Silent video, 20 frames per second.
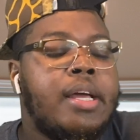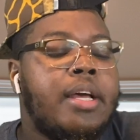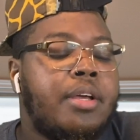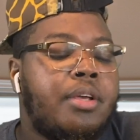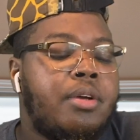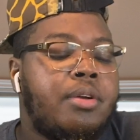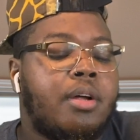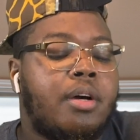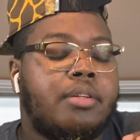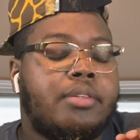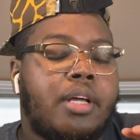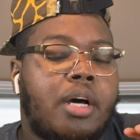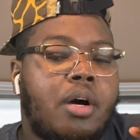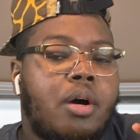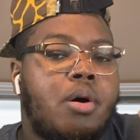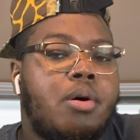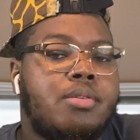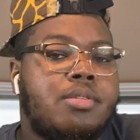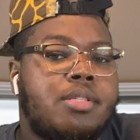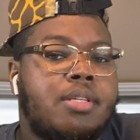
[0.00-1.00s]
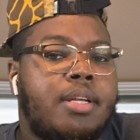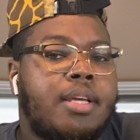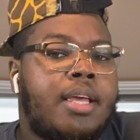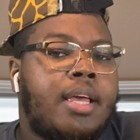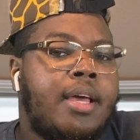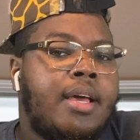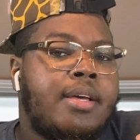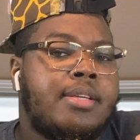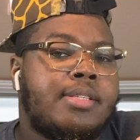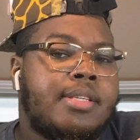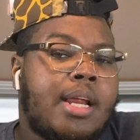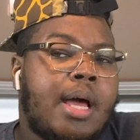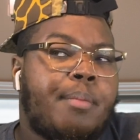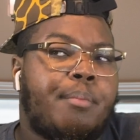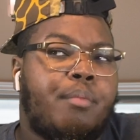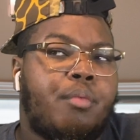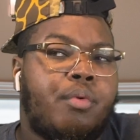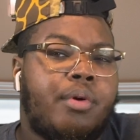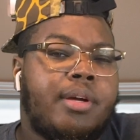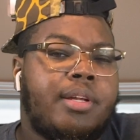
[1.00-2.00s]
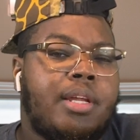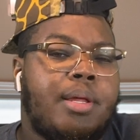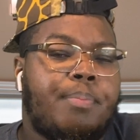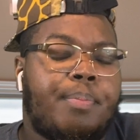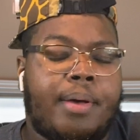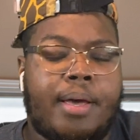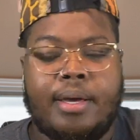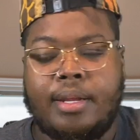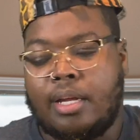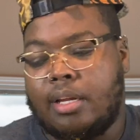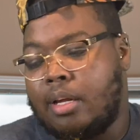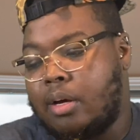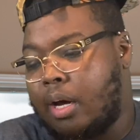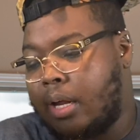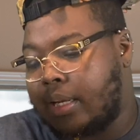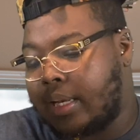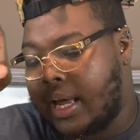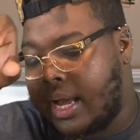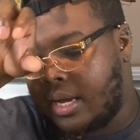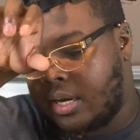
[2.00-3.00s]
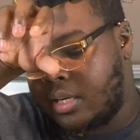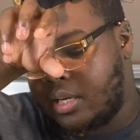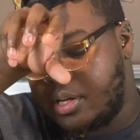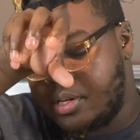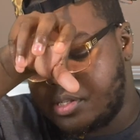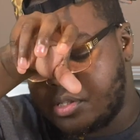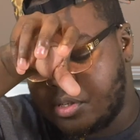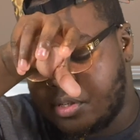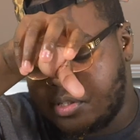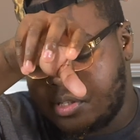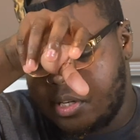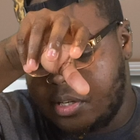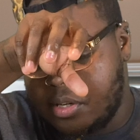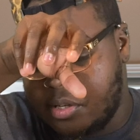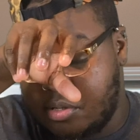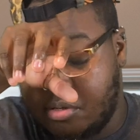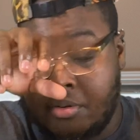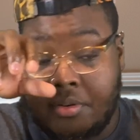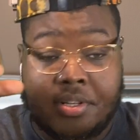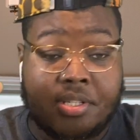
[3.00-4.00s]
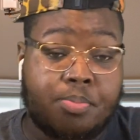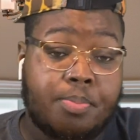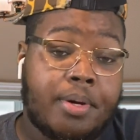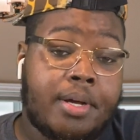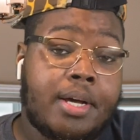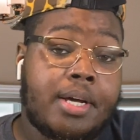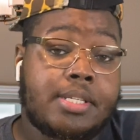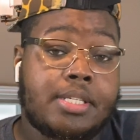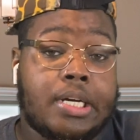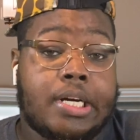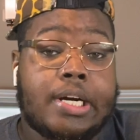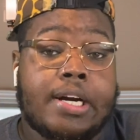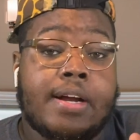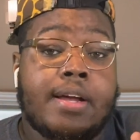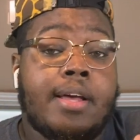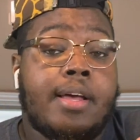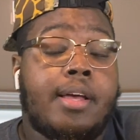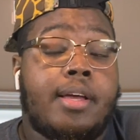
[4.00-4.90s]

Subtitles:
Those are the kids that I'm really paying a lot closer attention to, and it's because of her.